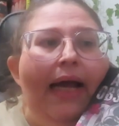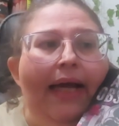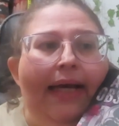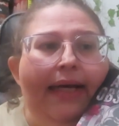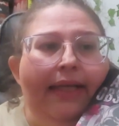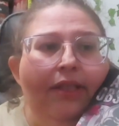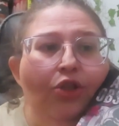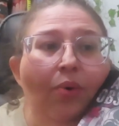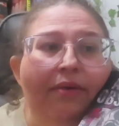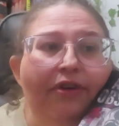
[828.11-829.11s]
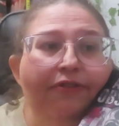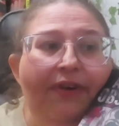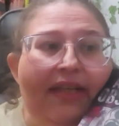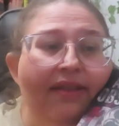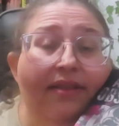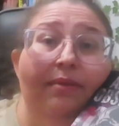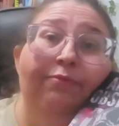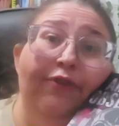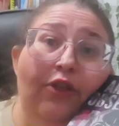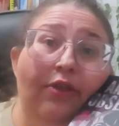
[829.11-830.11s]
And whoever finds
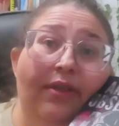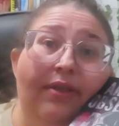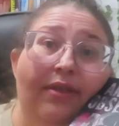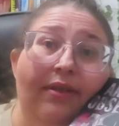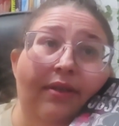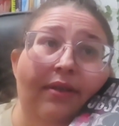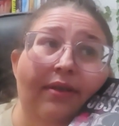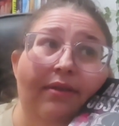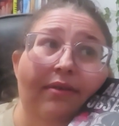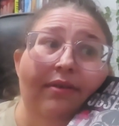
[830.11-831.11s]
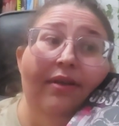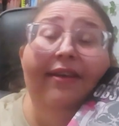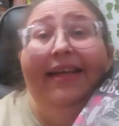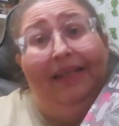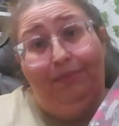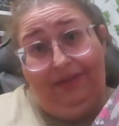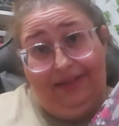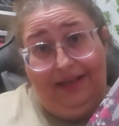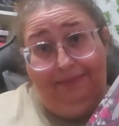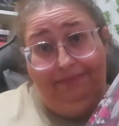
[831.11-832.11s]
them first claims
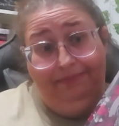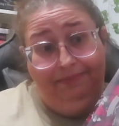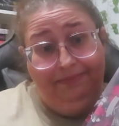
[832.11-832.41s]
them.